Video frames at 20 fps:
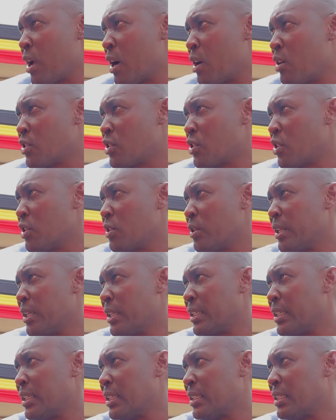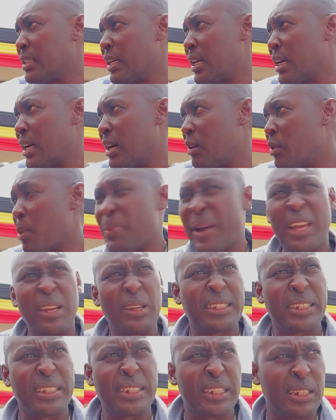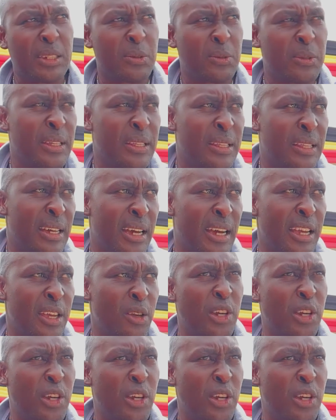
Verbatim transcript: We are also doing it. Uh, we're piloting it with uh,